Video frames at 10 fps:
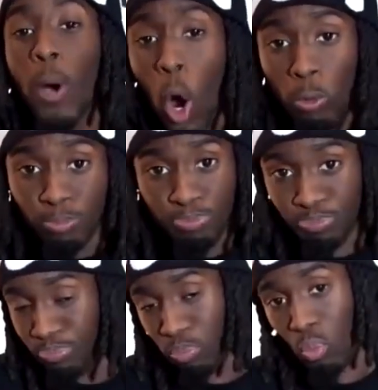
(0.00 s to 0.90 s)
So, boom.
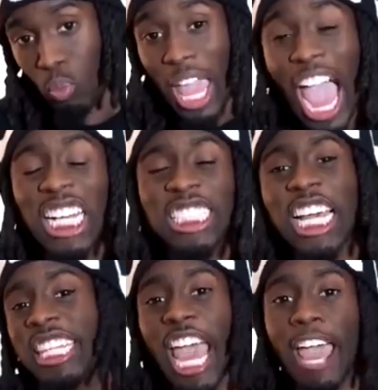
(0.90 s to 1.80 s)
I
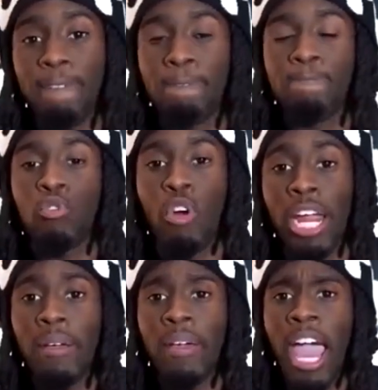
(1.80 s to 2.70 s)
said that,
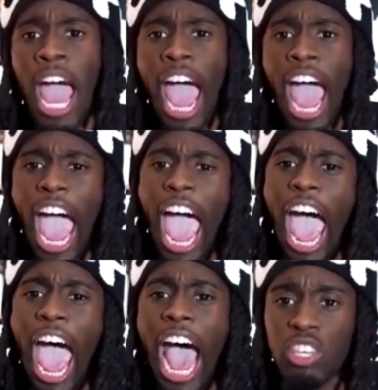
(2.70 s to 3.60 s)
right?
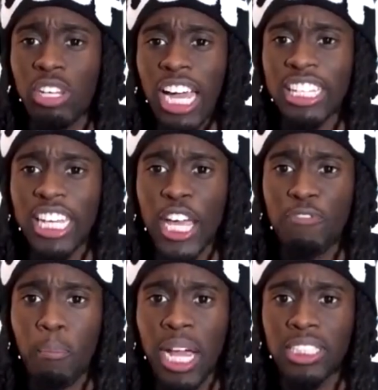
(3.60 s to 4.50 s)
As soon as I got the
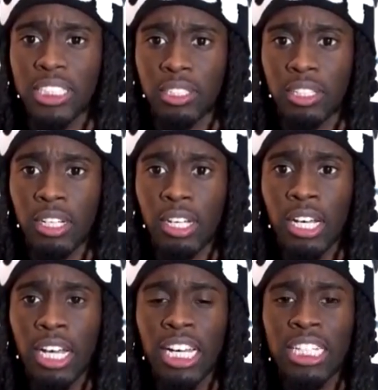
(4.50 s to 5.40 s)
information,
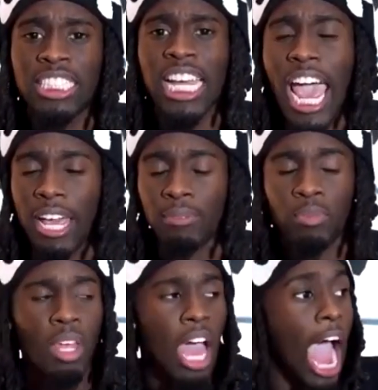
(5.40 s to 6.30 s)
chat,
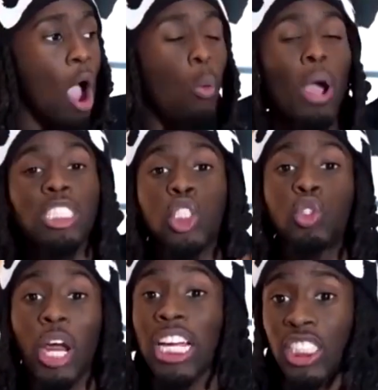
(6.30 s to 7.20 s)
I went
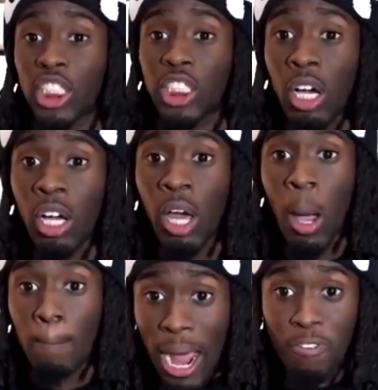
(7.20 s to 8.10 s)
straight to
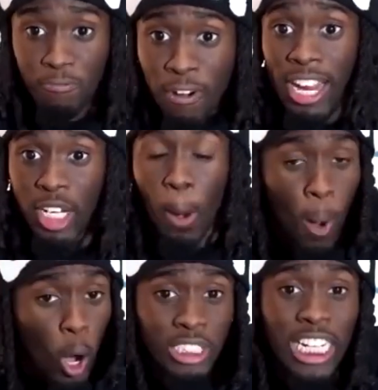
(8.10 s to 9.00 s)
my friend, the
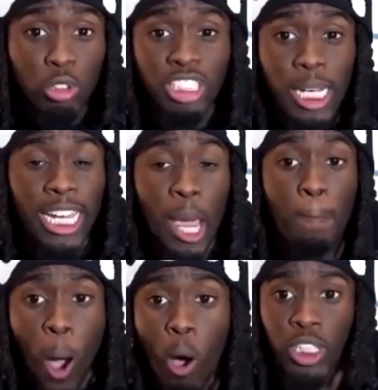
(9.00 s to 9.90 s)
person that you see getting
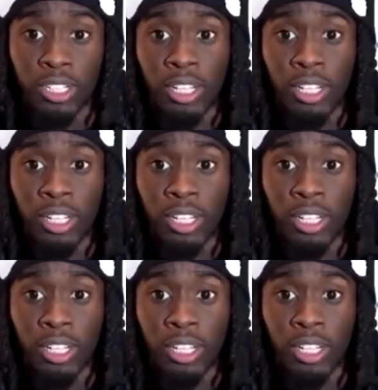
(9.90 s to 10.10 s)
posted.